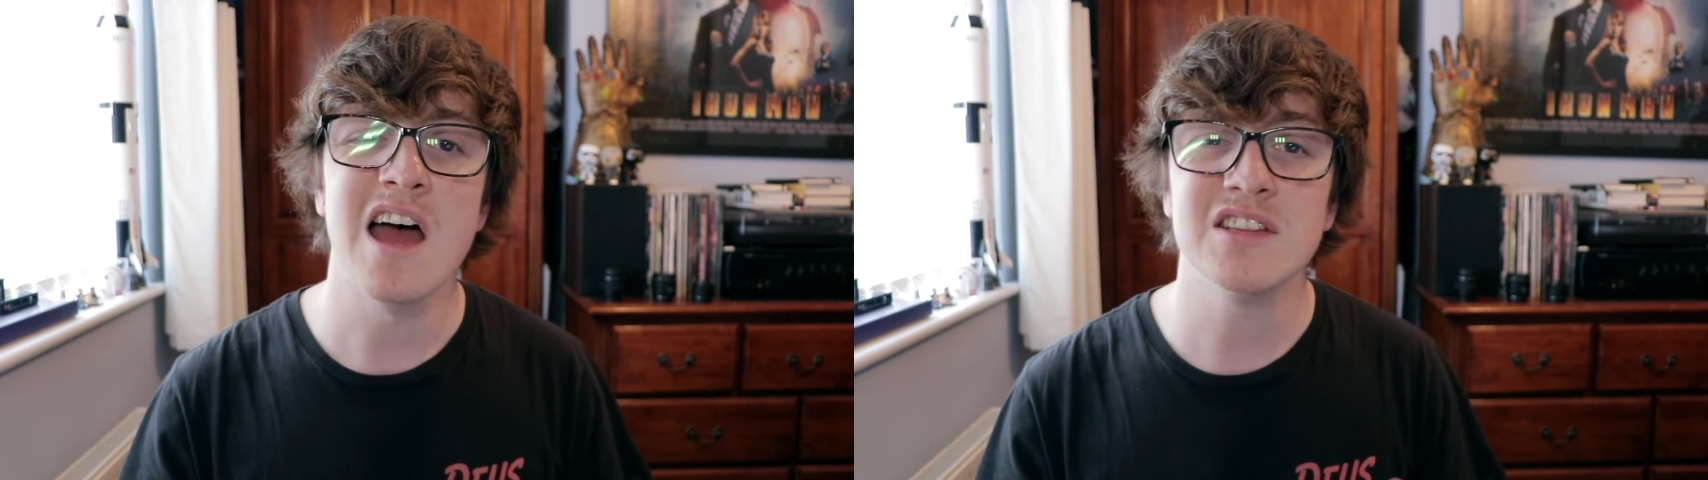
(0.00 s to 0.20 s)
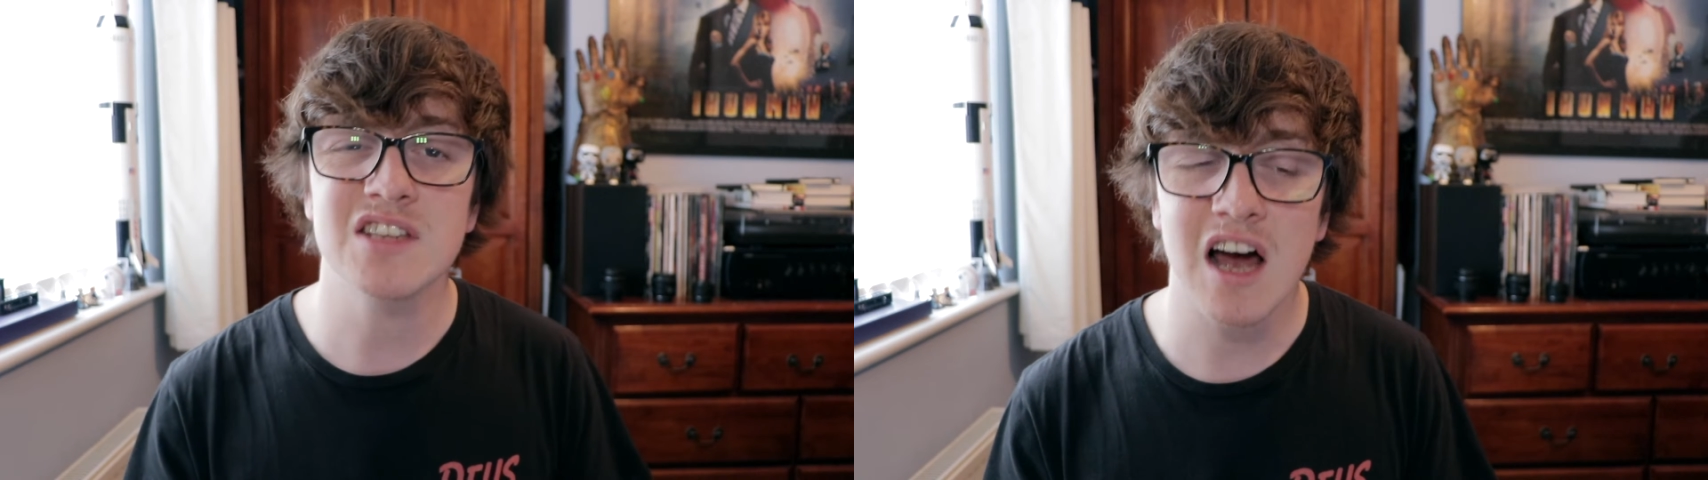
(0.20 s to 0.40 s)

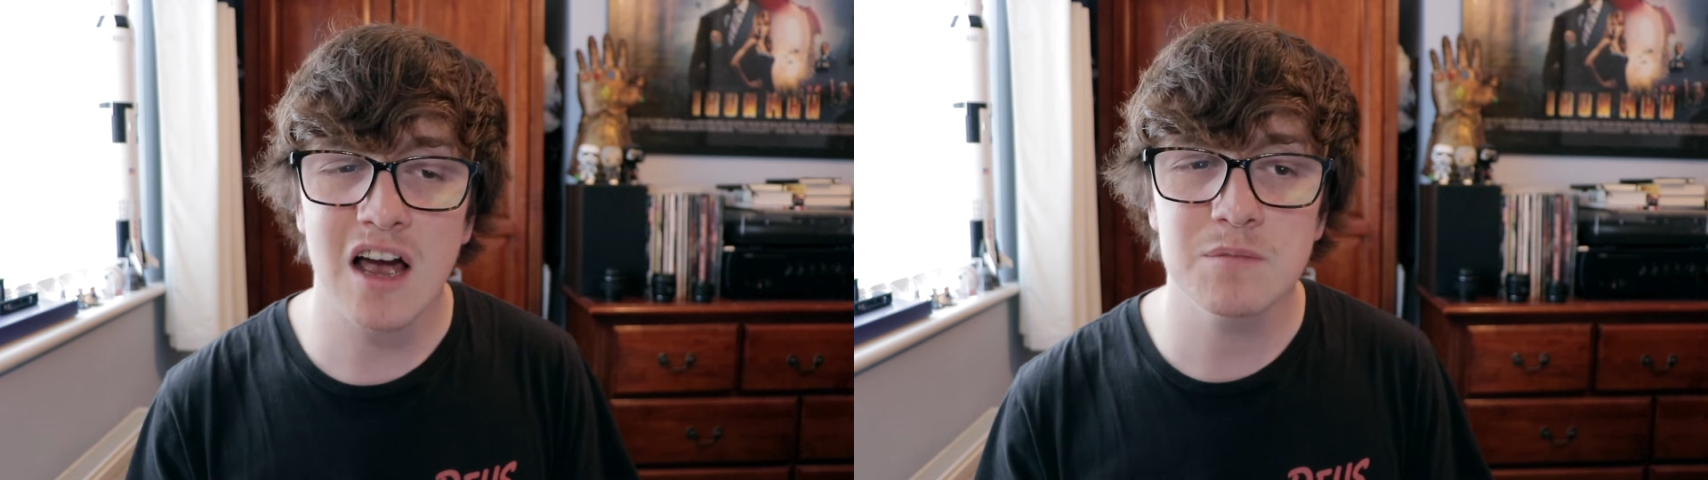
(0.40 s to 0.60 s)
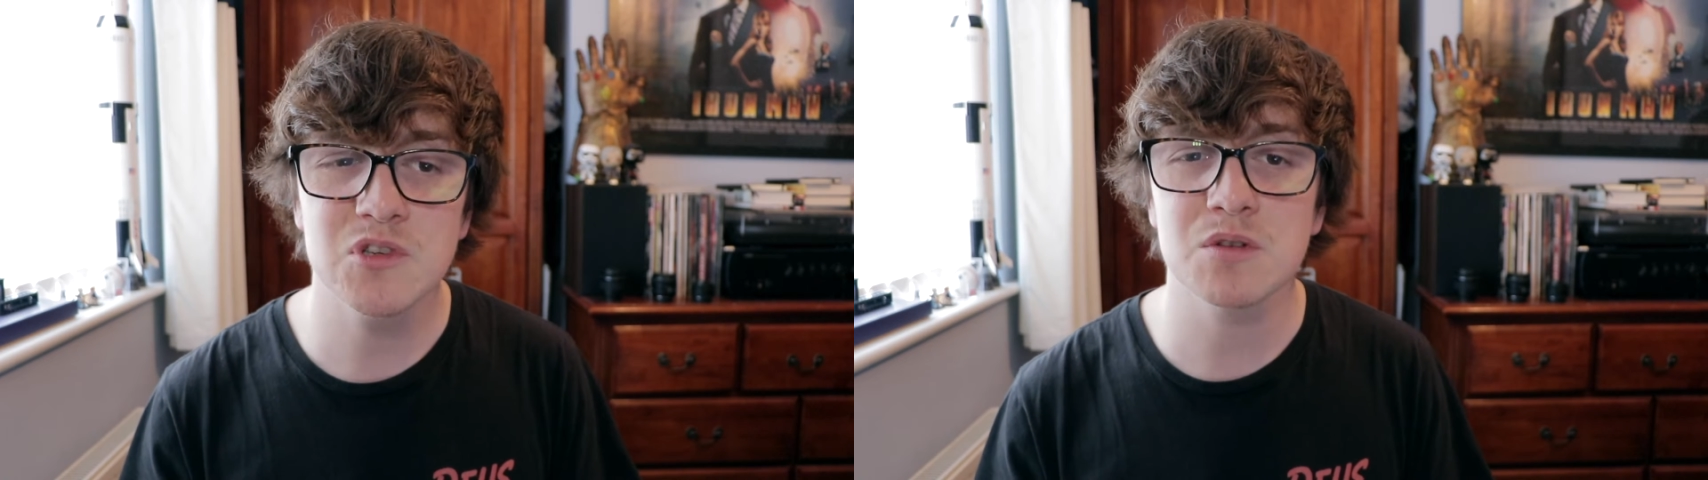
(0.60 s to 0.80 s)
At
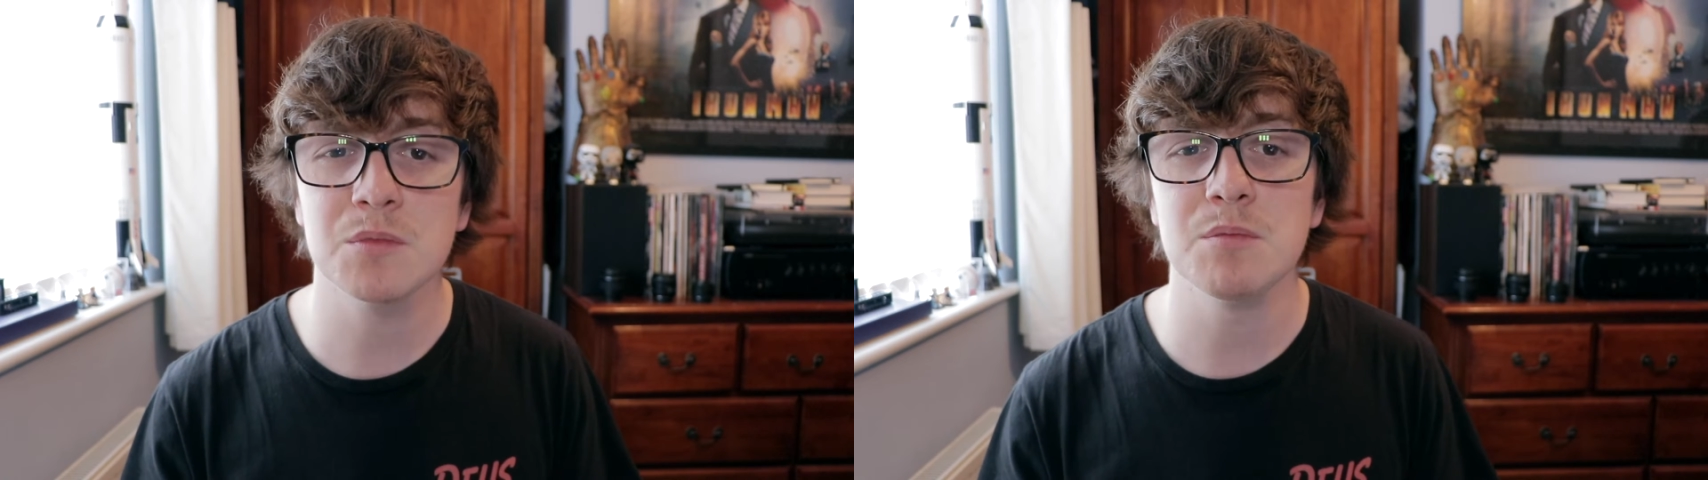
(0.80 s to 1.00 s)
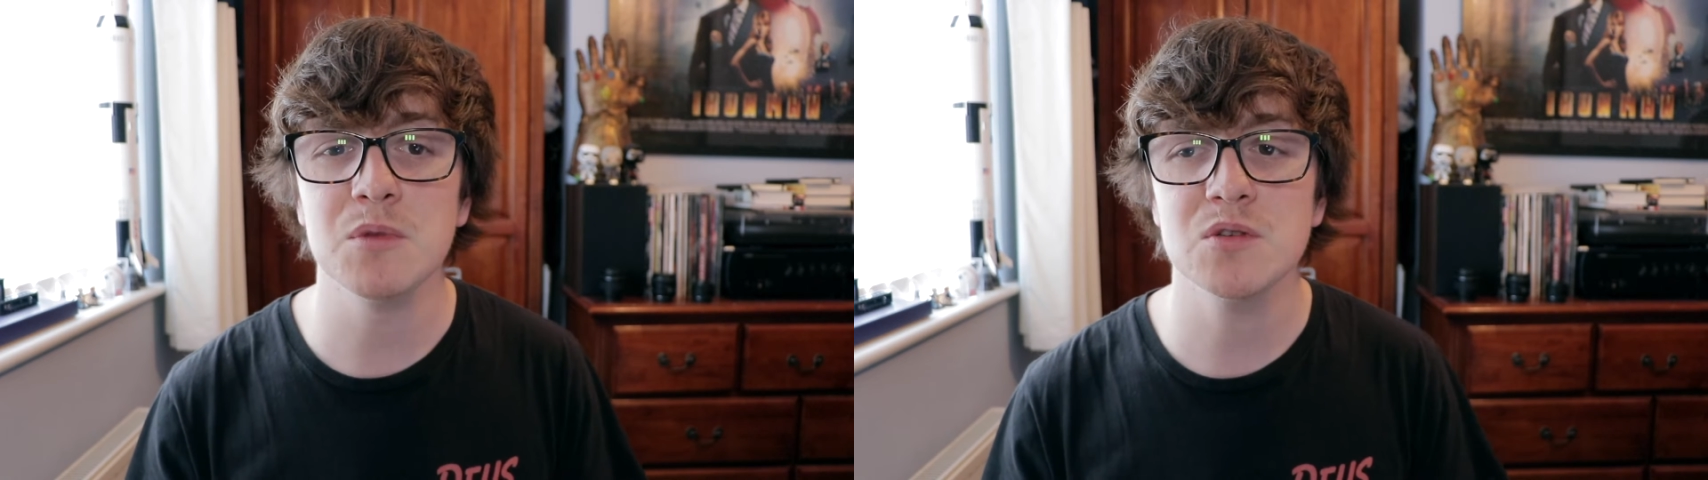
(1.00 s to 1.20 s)
times, some
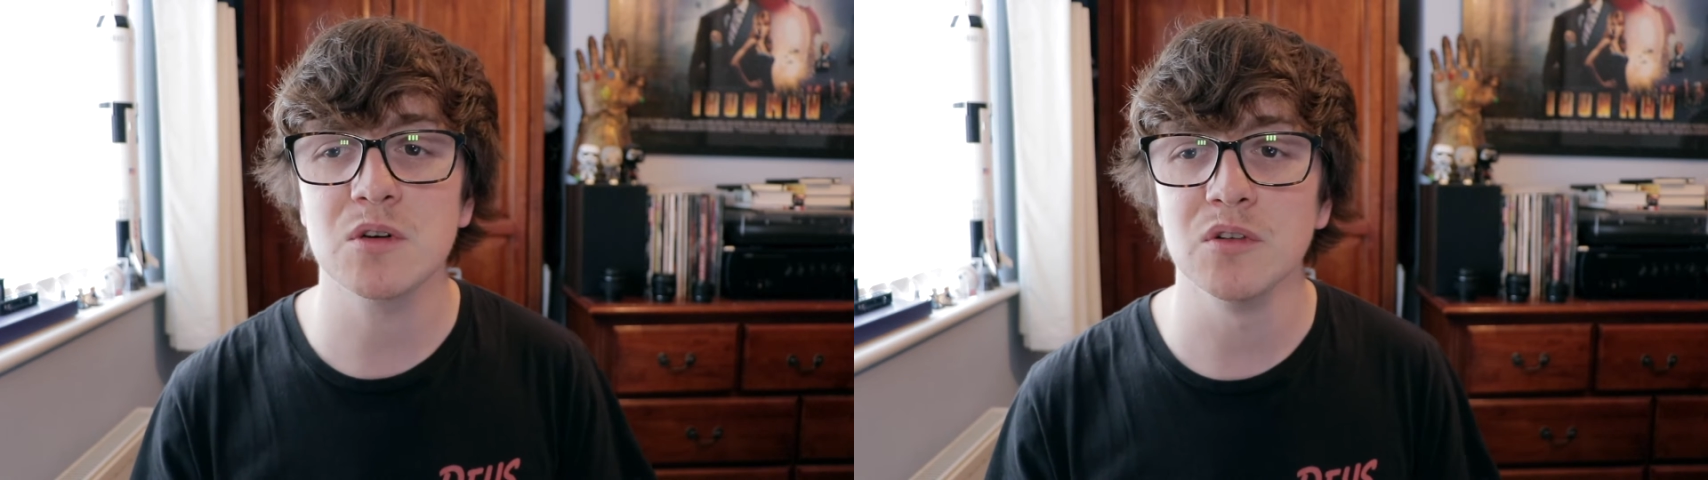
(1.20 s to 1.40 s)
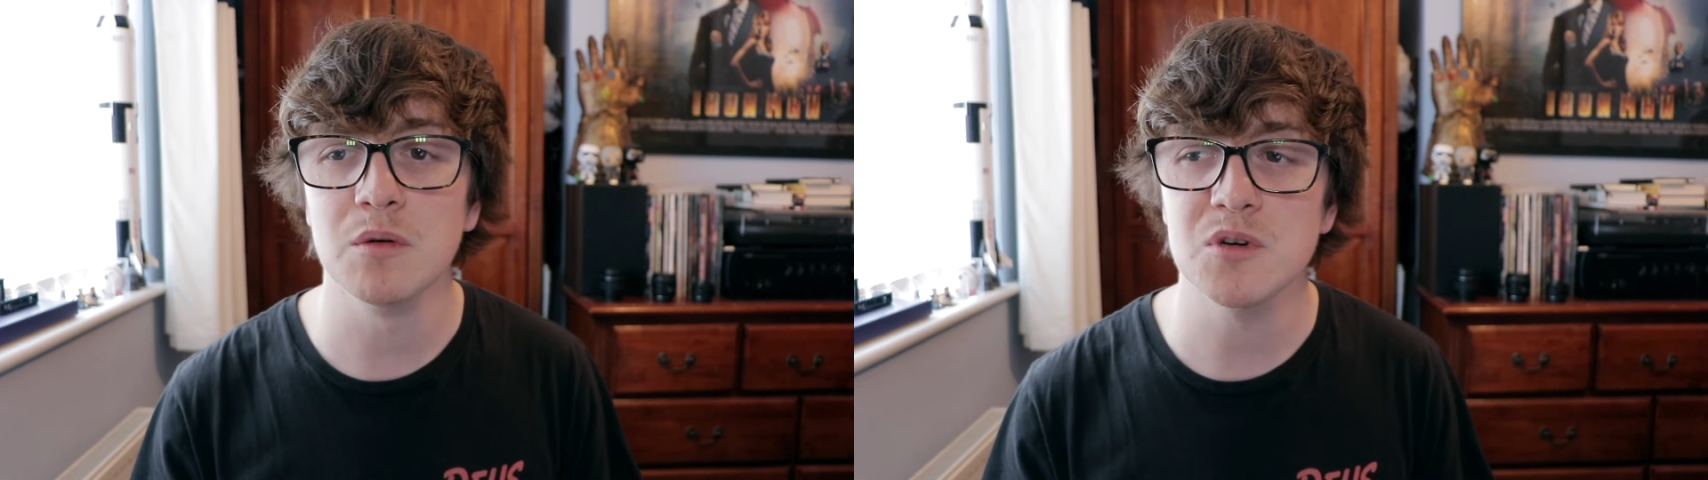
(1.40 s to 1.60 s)
of the
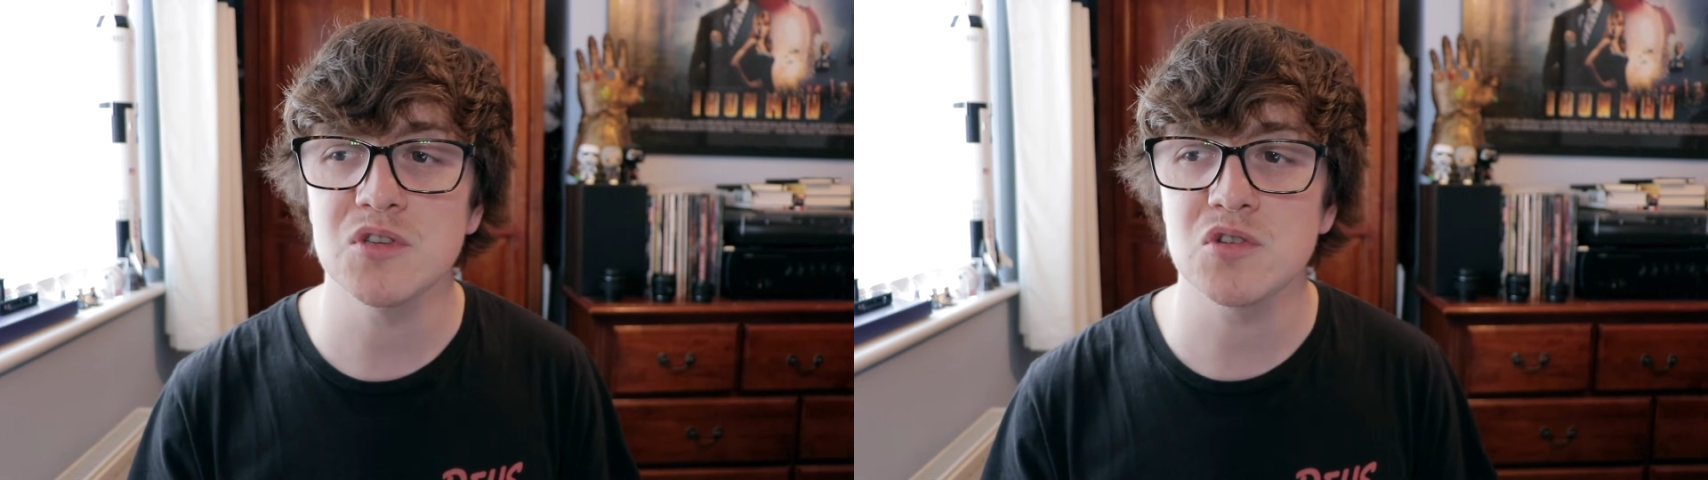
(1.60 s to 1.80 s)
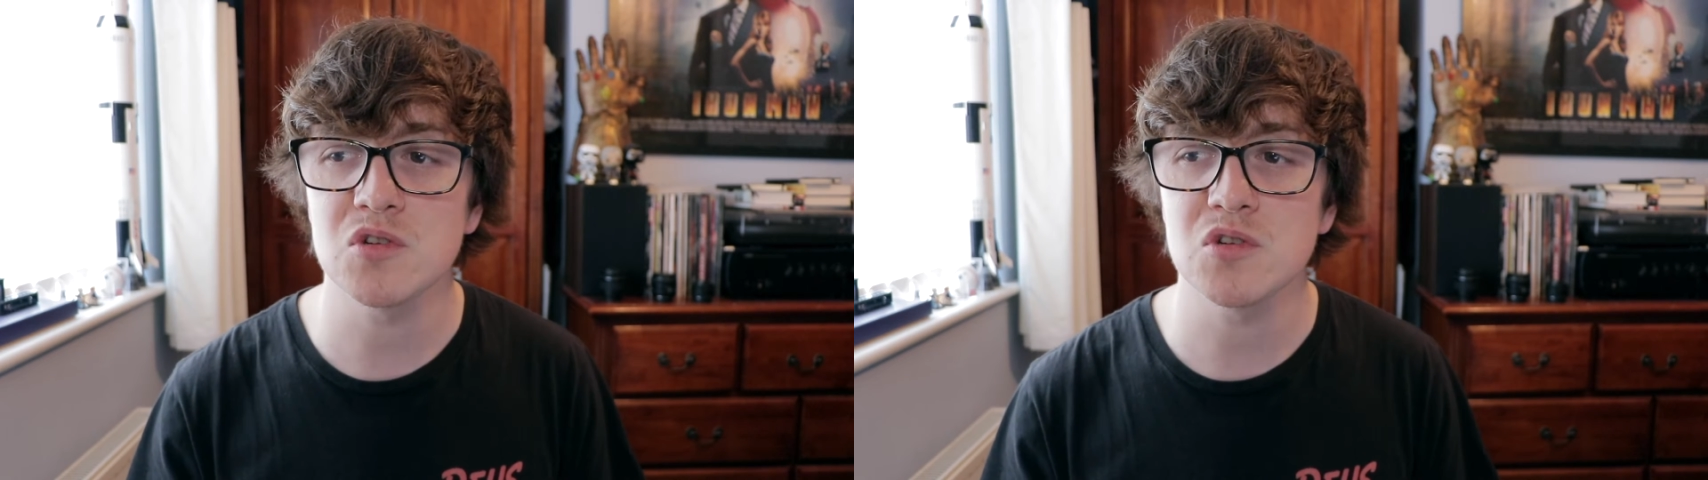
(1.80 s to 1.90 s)
musical numbers